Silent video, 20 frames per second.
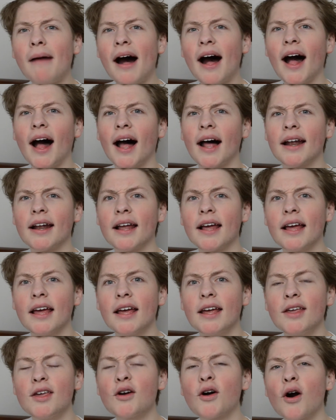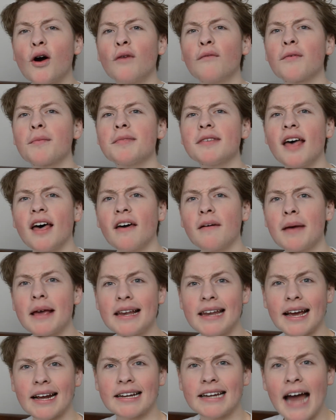Oh, come on! You go from selling
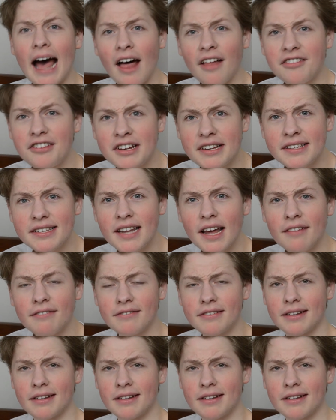technology stuff to health